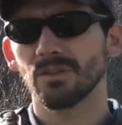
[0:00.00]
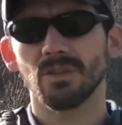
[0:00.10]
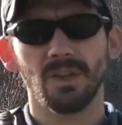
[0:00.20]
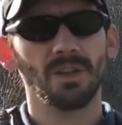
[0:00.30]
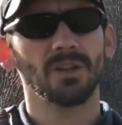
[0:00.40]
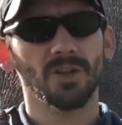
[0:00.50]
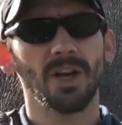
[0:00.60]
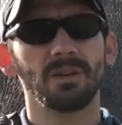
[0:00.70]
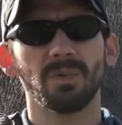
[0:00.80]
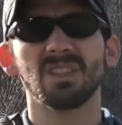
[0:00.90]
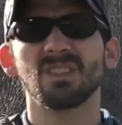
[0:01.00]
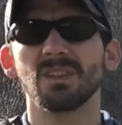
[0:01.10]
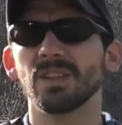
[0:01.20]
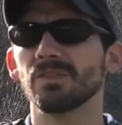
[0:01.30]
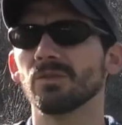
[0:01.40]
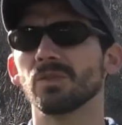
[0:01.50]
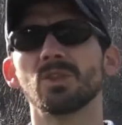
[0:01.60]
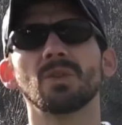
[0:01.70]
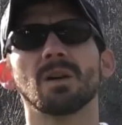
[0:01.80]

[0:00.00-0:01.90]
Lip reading: So then that training basically leaves you with 2